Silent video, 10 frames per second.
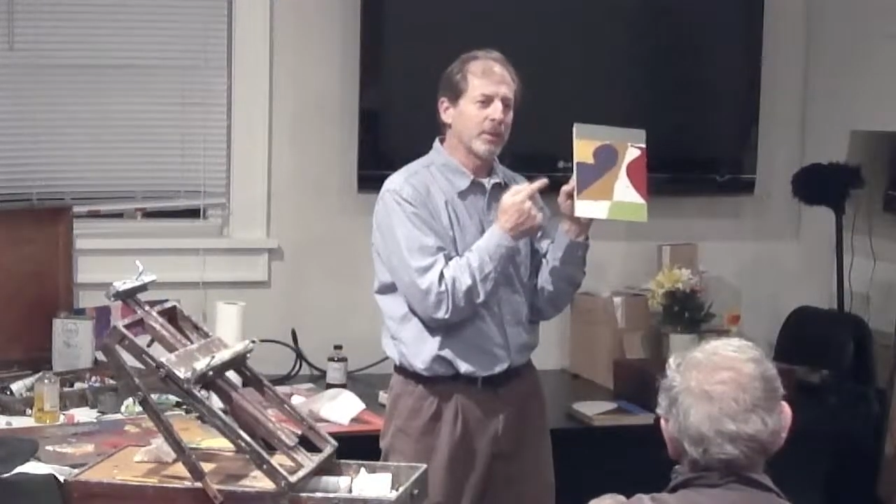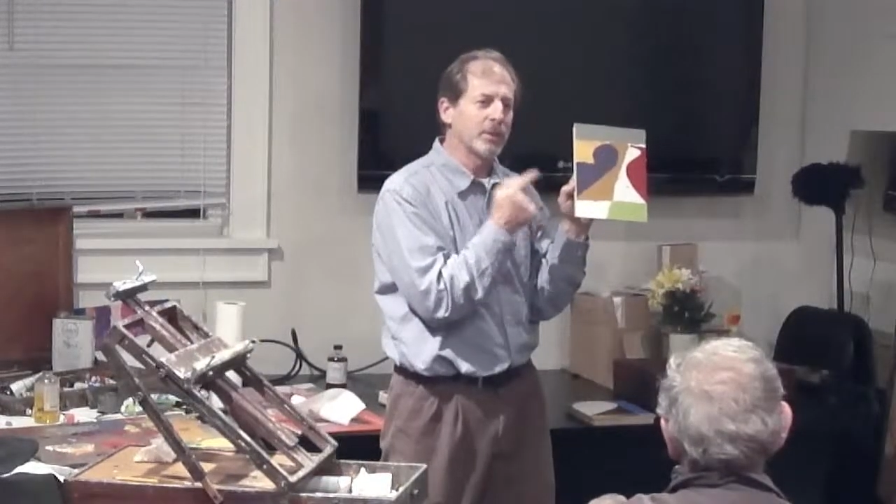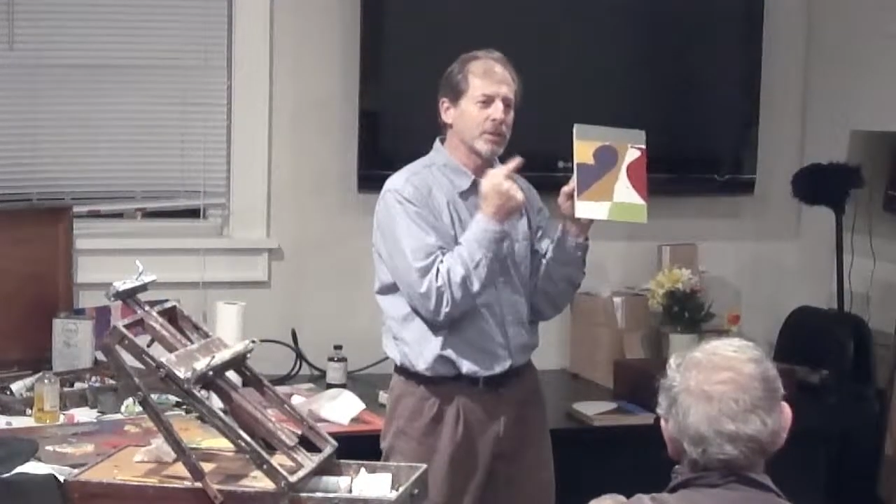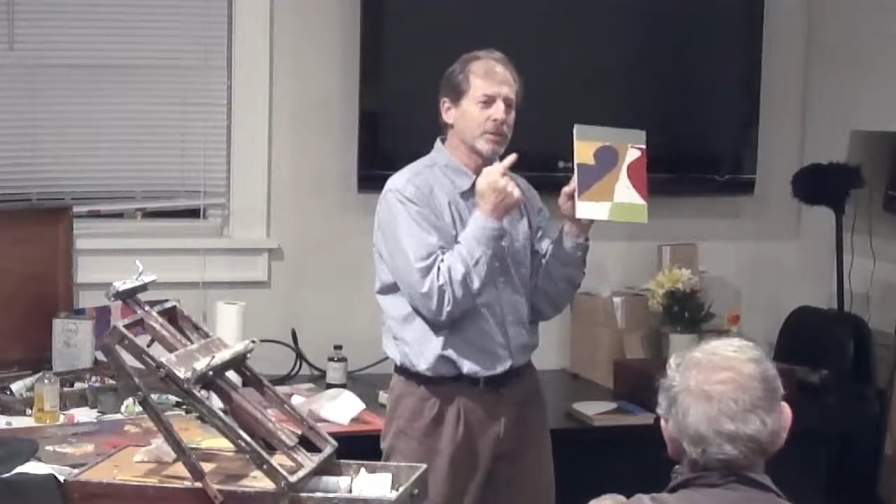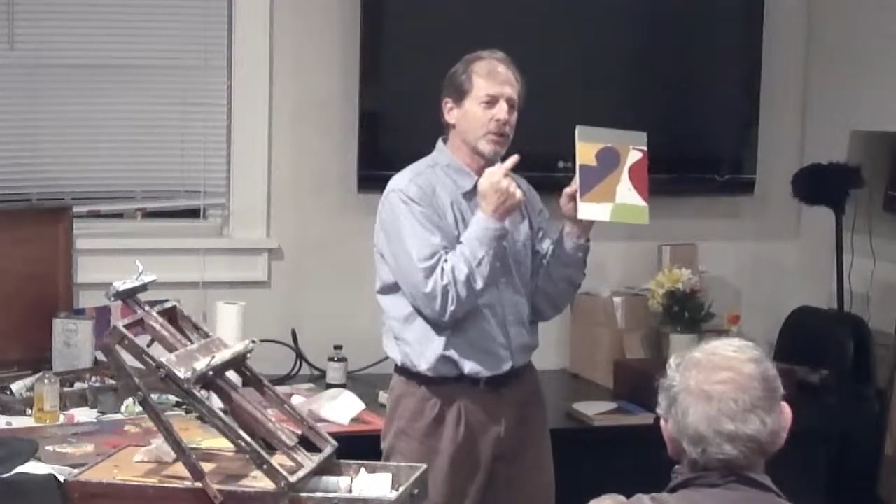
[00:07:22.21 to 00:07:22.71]

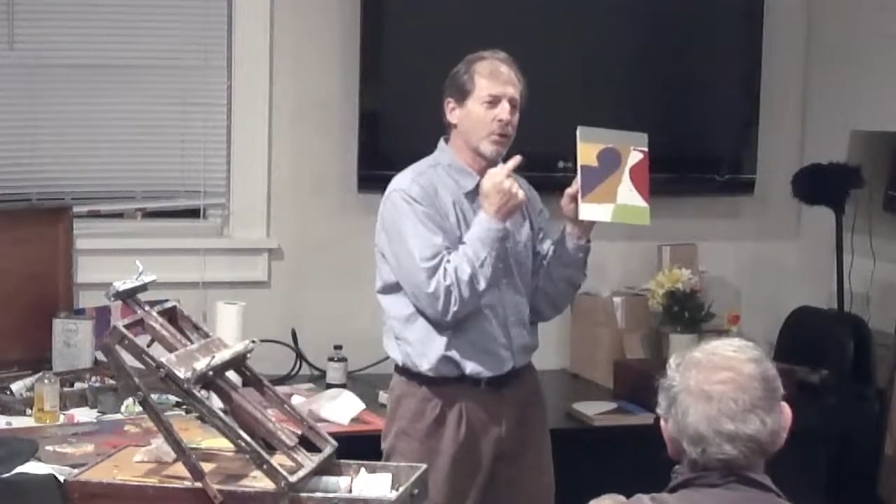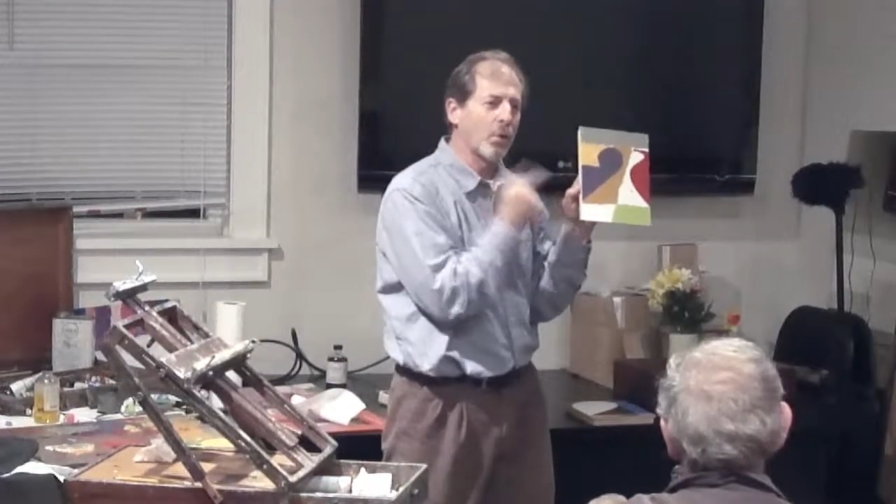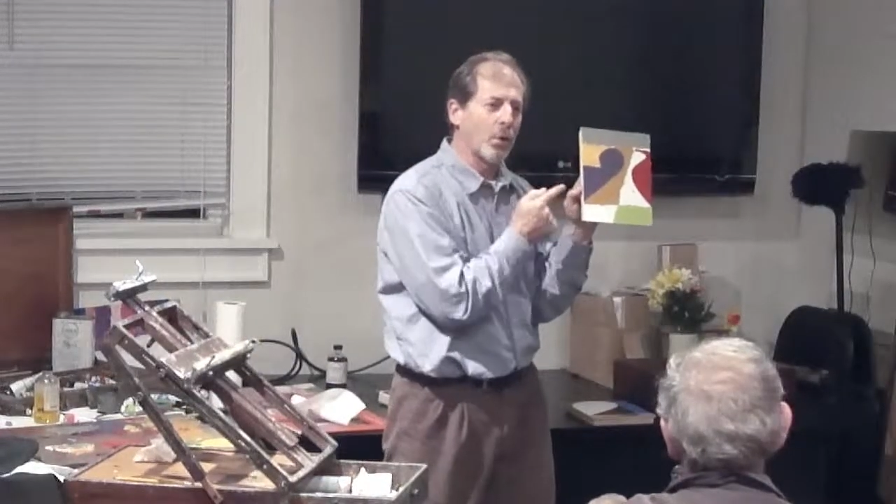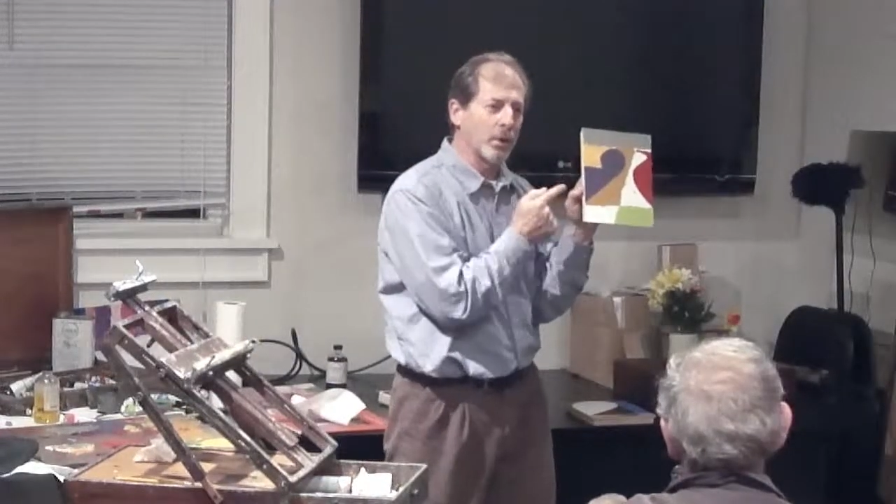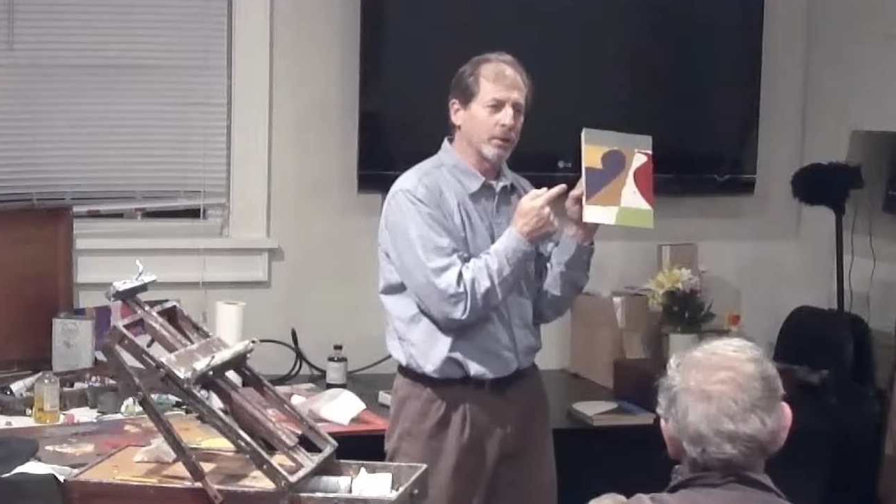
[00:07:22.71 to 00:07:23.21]
because it's
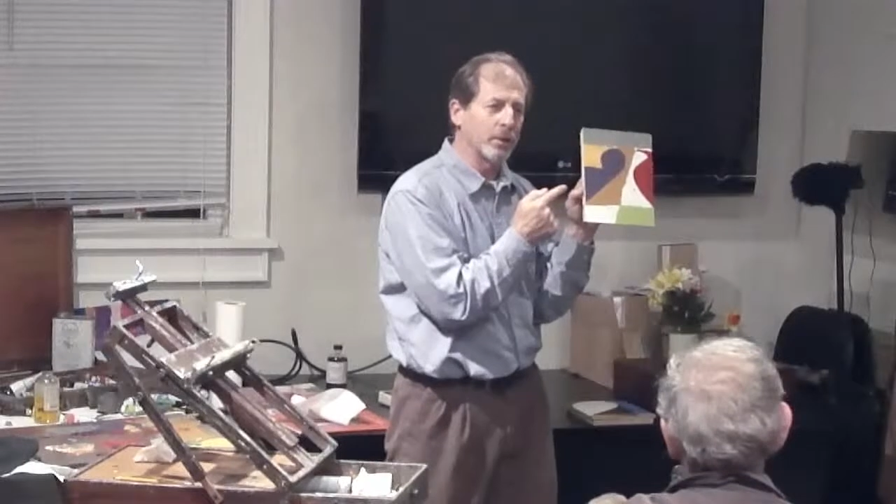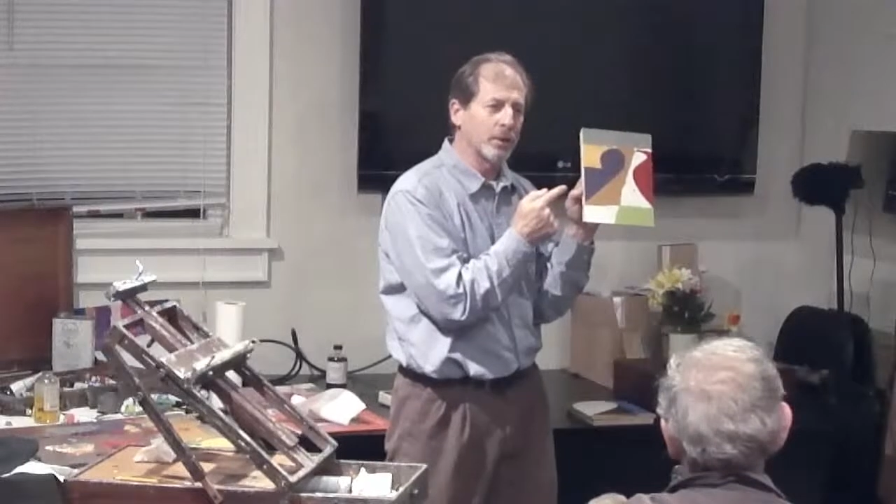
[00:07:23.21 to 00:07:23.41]
gone